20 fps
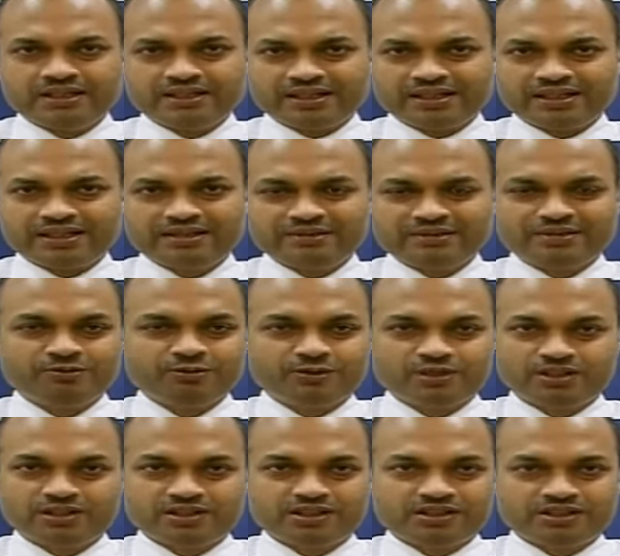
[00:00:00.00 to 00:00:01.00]
That time the
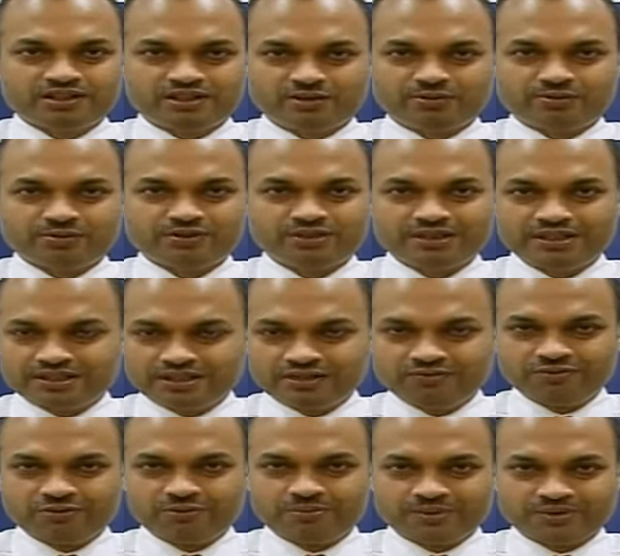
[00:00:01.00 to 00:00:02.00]
voter turnout was
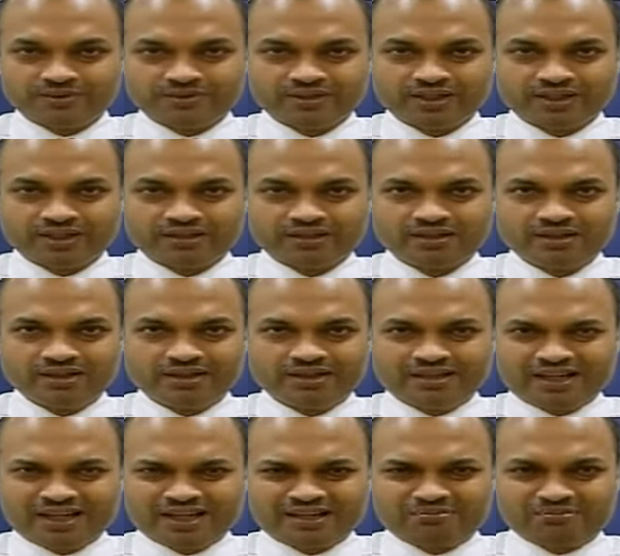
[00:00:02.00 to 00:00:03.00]
sixty-four percent,
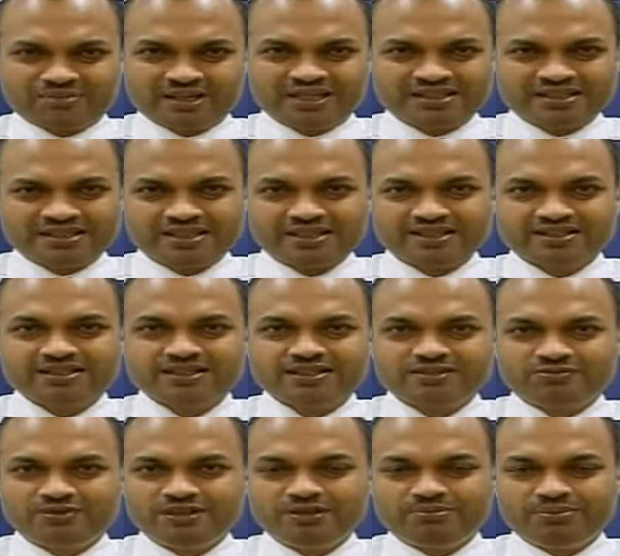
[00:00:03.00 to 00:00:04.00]
and my sense
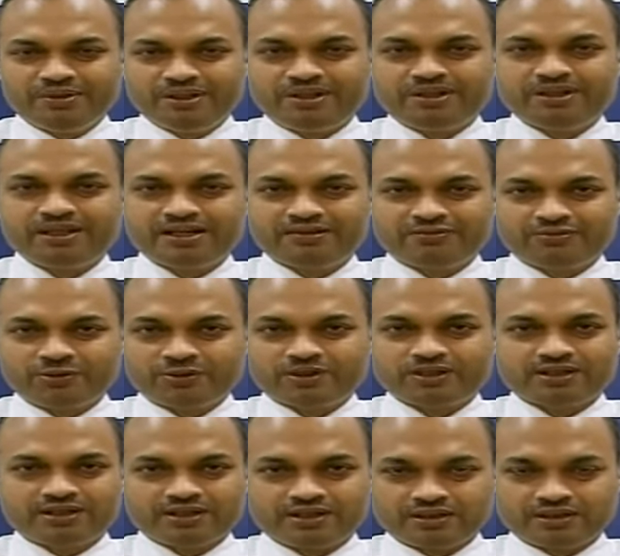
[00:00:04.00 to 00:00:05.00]
is we'll beat that
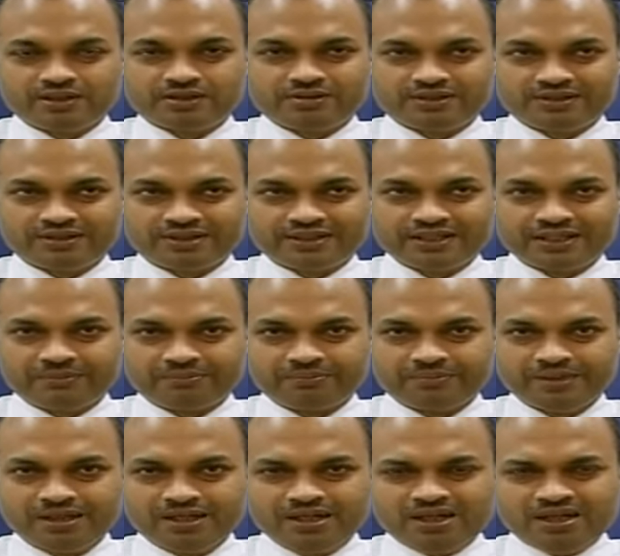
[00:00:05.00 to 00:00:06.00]
voter turnout this time.
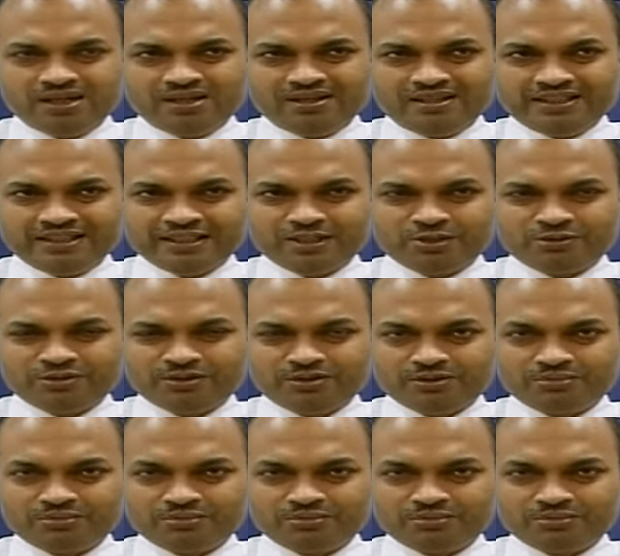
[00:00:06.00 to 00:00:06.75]
Now, you